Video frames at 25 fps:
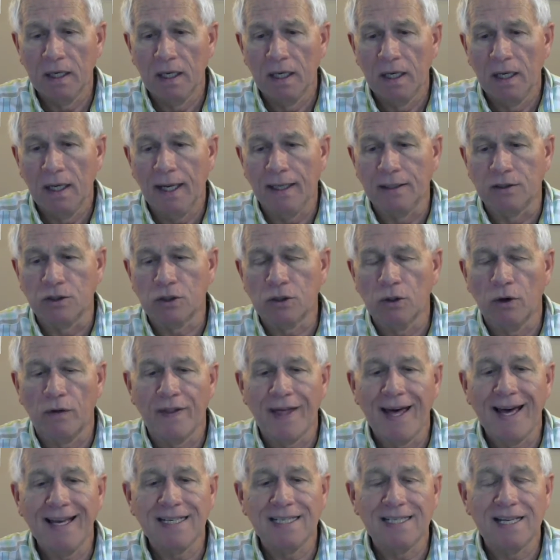And so
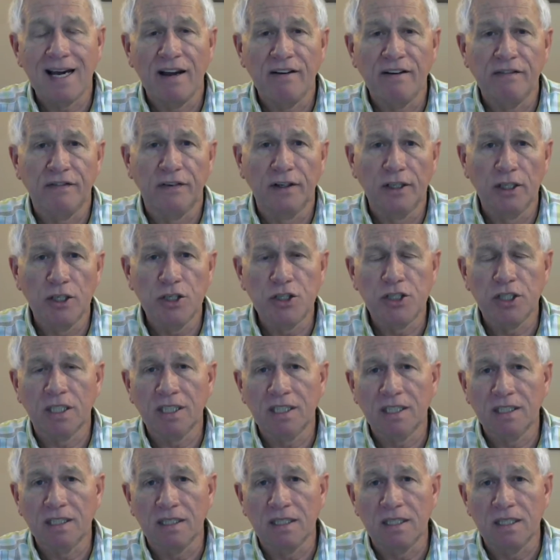that divergent
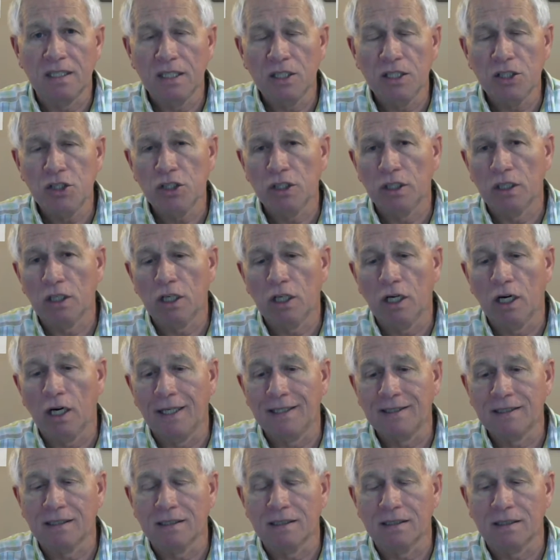condition
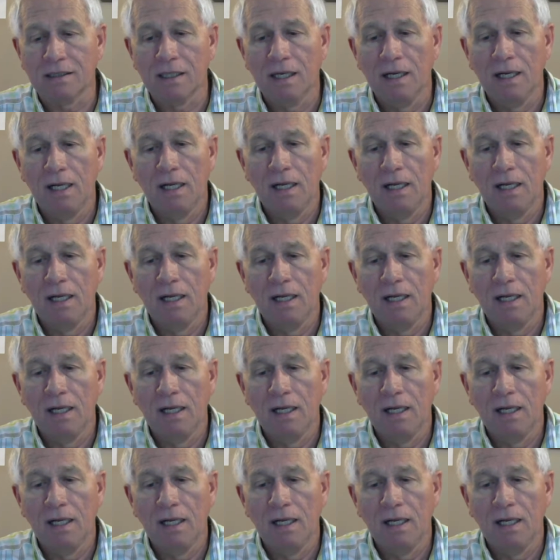causes